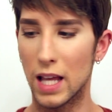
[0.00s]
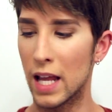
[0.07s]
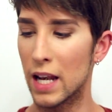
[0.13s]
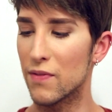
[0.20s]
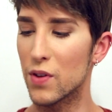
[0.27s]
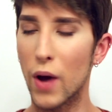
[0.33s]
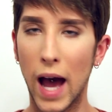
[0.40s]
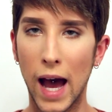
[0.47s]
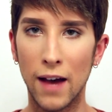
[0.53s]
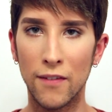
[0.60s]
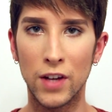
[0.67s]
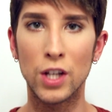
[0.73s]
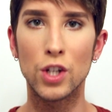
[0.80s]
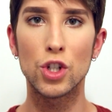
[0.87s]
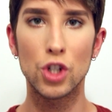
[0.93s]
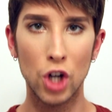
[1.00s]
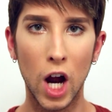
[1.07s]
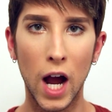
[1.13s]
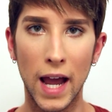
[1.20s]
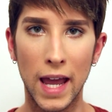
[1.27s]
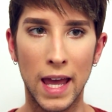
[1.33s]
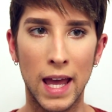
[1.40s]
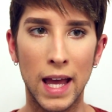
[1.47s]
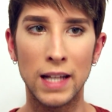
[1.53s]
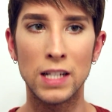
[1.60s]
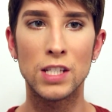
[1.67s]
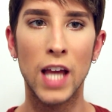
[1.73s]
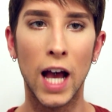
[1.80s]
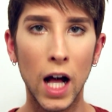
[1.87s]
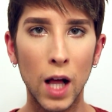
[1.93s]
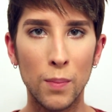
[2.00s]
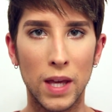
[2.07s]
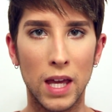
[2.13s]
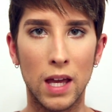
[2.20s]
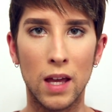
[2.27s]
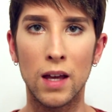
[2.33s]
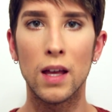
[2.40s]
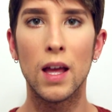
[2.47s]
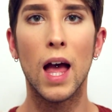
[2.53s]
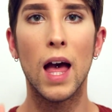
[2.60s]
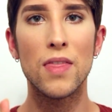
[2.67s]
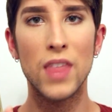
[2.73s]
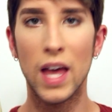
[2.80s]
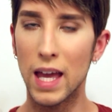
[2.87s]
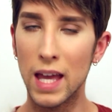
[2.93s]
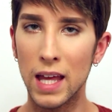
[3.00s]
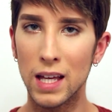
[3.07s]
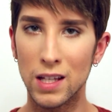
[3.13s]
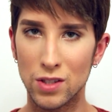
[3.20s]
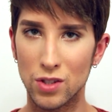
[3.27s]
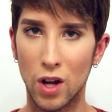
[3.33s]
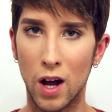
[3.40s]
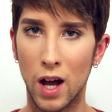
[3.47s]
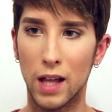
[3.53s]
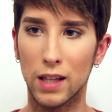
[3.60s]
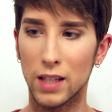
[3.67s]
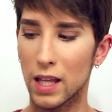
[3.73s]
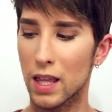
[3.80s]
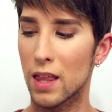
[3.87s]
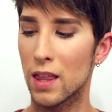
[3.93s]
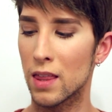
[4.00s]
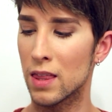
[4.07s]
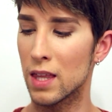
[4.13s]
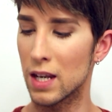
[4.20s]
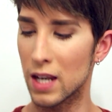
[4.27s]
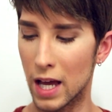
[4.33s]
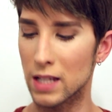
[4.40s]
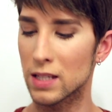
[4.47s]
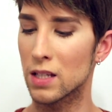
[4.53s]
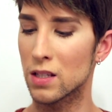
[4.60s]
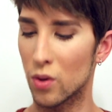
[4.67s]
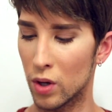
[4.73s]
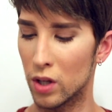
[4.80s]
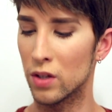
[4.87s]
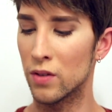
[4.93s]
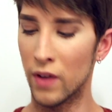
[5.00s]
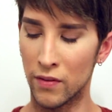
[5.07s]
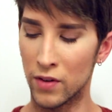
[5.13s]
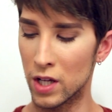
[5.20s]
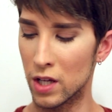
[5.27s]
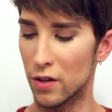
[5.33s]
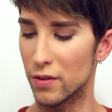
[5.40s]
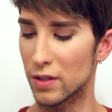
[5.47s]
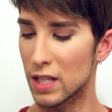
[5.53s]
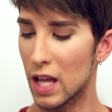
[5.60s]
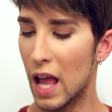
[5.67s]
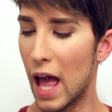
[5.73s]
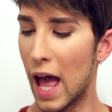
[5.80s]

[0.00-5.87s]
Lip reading: and if you haven't, try it and tell me that it is not like the nicest oil you've ever used.